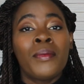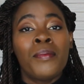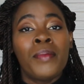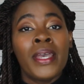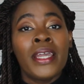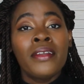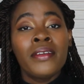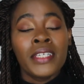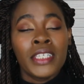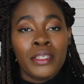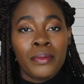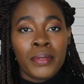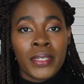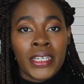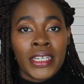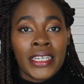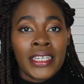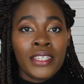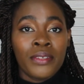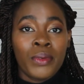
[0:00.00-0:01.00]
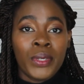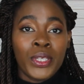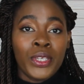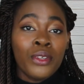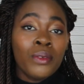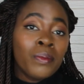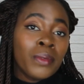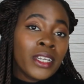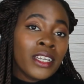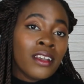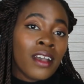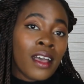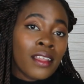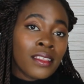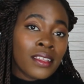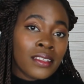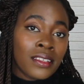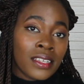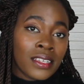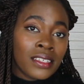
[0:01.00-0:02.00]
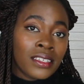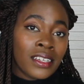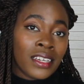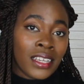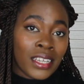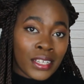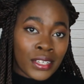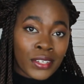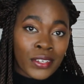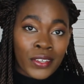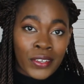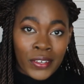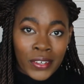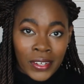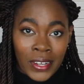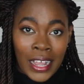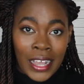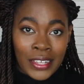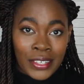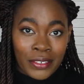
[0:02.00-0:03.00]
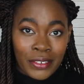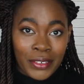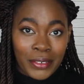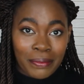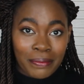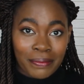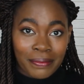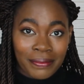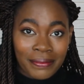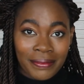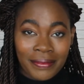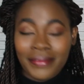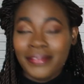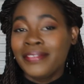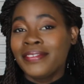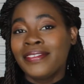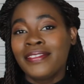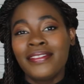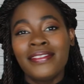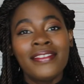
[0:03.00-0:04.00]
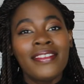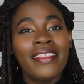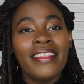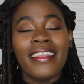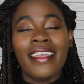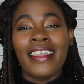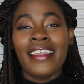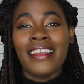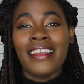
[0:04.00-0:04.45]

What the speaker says: better experience when you bring authenticity into your classroom. Thank